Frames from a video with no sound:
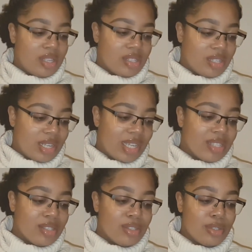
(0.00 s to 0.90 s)
So that
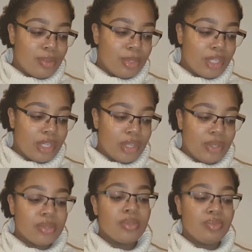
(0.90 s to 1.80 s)
is super
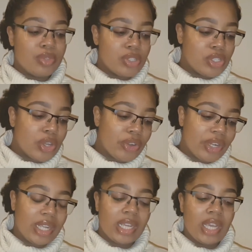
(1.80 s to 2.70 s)
cute.
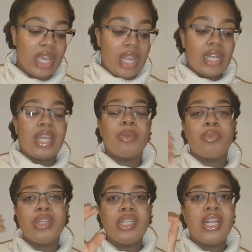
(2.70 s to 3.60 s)
Sorry, like
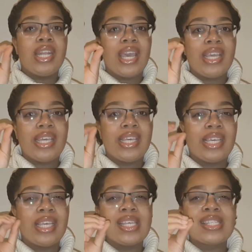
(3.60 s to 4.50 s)
when the
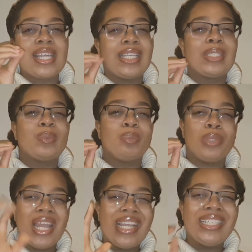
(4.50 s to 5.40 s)
lighting is like
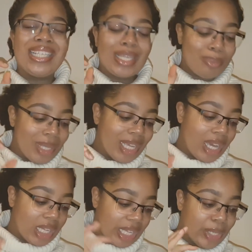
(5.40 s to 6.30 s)
blinding me,
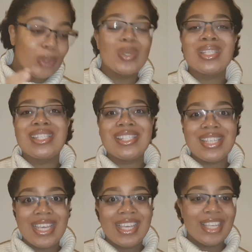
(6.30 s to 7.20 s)
I cannot
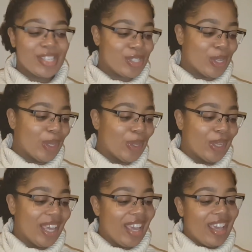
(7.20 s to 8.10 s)
see. So
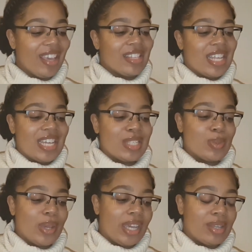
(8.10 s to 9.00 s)
that is
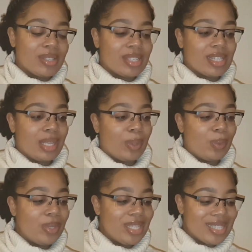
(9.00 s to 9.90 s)
why I was just like,
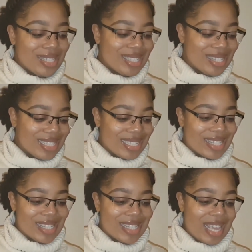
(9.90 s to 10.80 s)
what does that
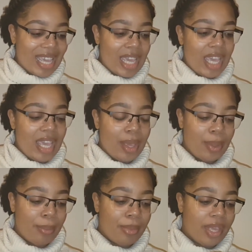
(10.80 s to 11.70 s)
say?
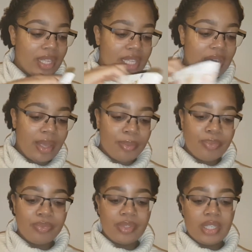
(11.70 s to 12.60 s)
But yeah,
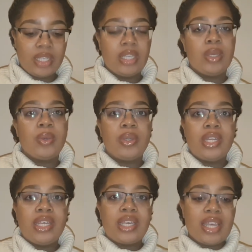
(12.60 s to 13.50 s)
I'm
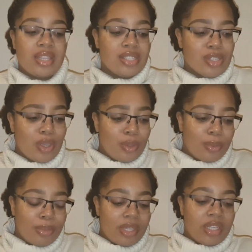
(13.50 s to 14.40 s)
gonna get this
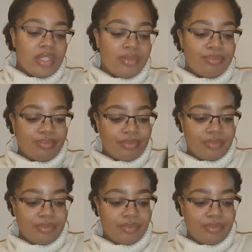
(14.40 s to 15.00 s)
open.